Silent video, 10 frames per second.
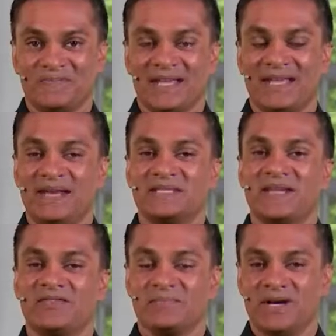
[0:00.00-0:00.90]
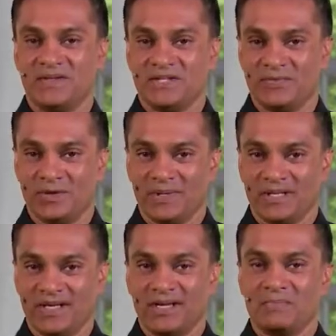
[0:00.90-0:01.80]
And it's given by this formula.
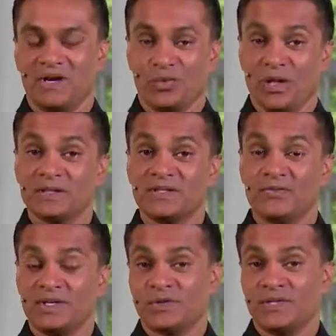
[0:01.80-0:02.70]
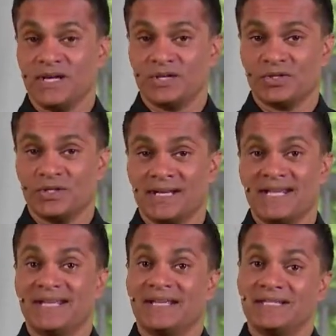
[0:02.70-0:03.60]
A relative risk reduction
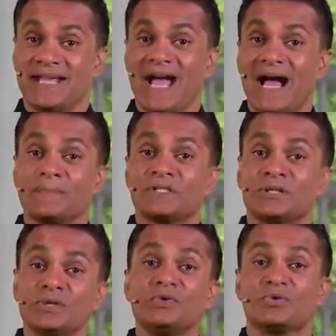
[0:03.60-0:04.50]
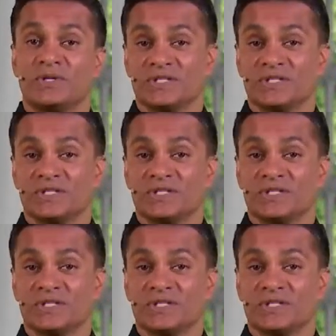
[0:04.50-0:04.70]
is the absolute risk